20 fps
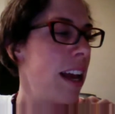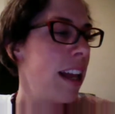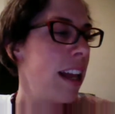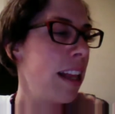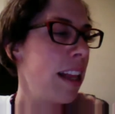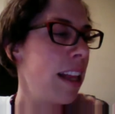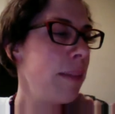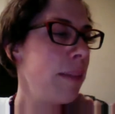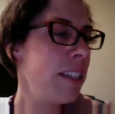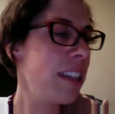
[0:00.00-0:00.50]

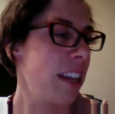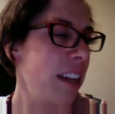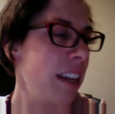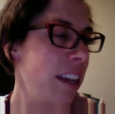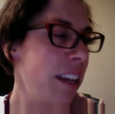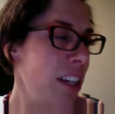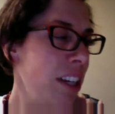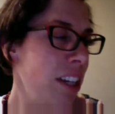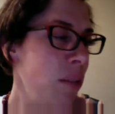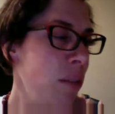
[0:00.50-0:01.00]
Let me
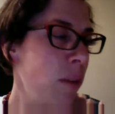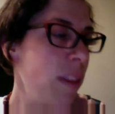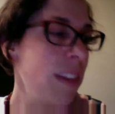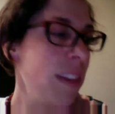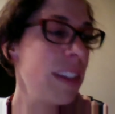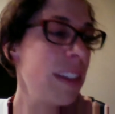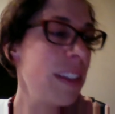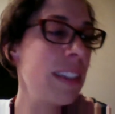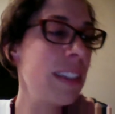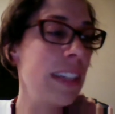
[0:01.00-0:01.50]
tell you what
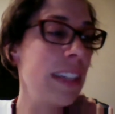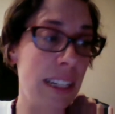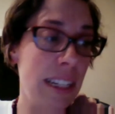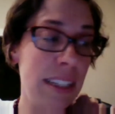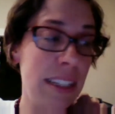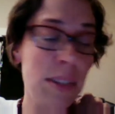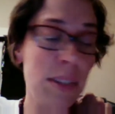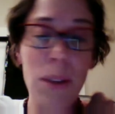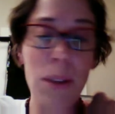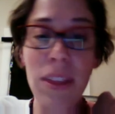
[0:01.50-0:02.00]
this is
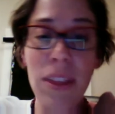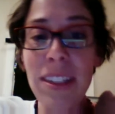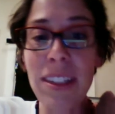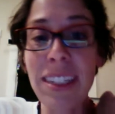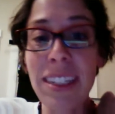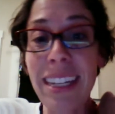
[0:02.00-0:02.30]
and what this